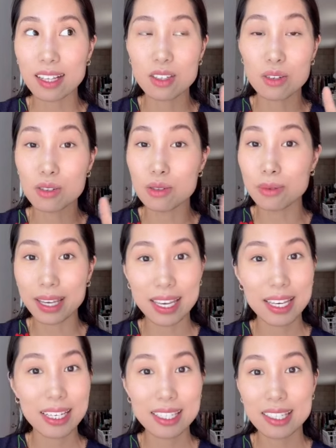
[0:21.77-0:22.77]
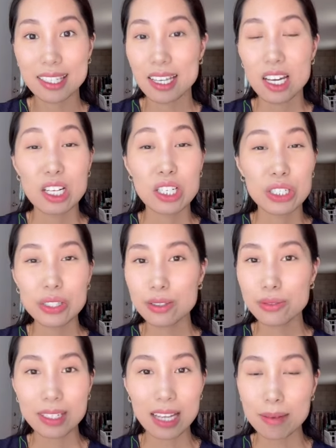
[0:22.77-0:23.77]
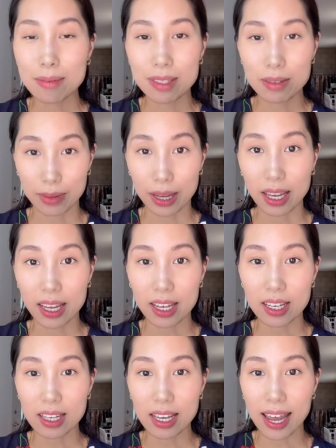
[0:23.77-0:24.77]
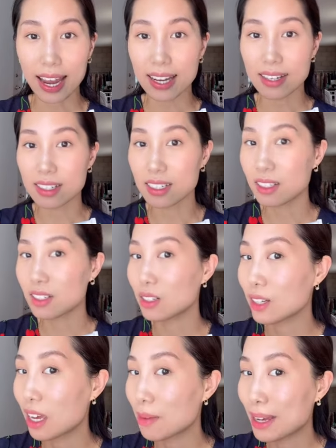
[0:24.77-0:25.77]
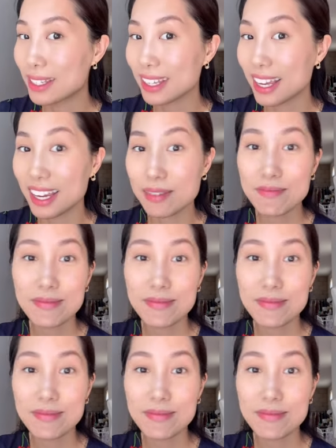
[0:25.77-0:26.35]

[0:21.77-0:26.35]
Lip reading: 2 weeks, 2 to 3 times a week, and look at my skin.